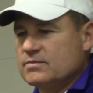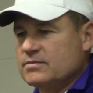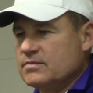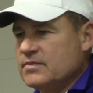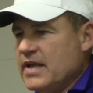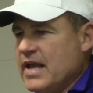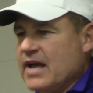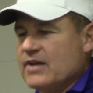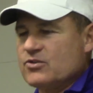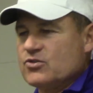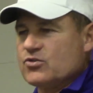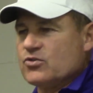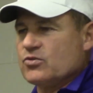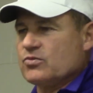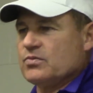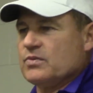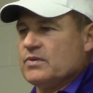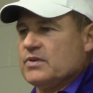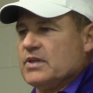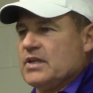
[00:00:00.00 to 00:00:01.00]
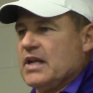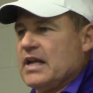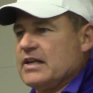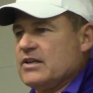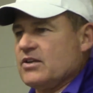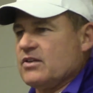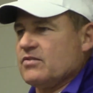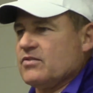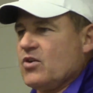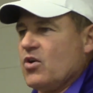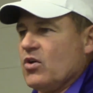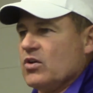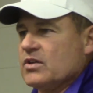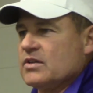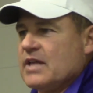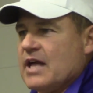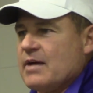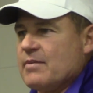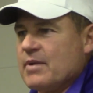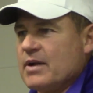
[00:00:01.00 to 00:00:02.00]
yeah, sure, we'd like to have
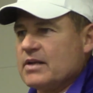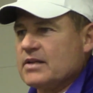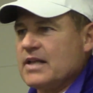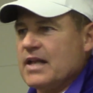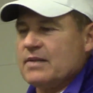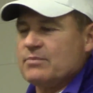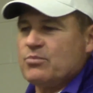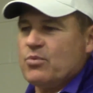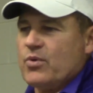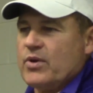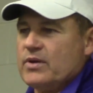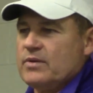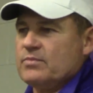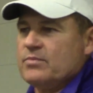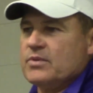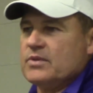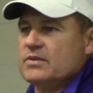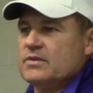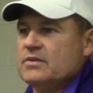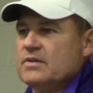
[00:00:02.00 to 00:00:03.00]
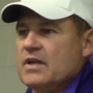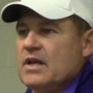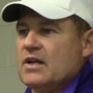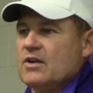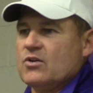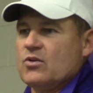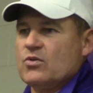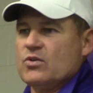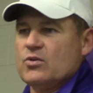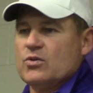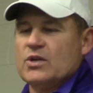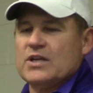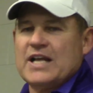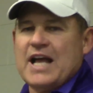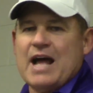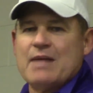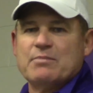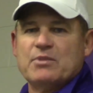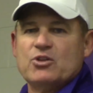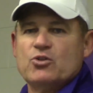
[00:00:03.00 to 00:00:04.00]
called the timeout at that point, but I don't know if it would have
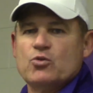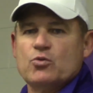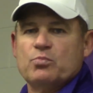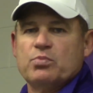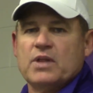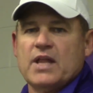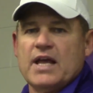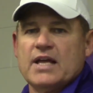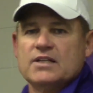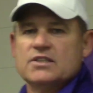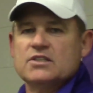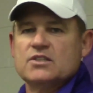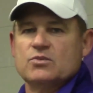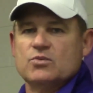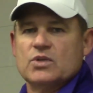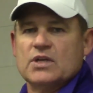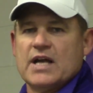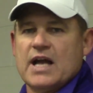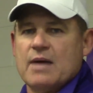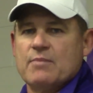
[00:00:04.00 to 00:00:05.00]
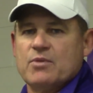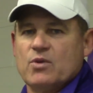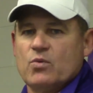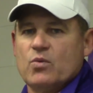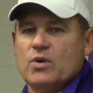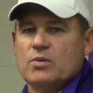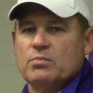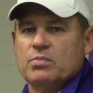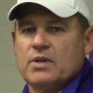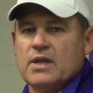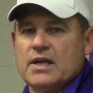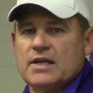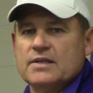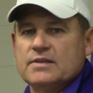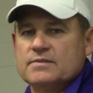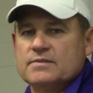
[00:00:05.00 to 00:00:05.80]
got me two plays. It would have got me one play.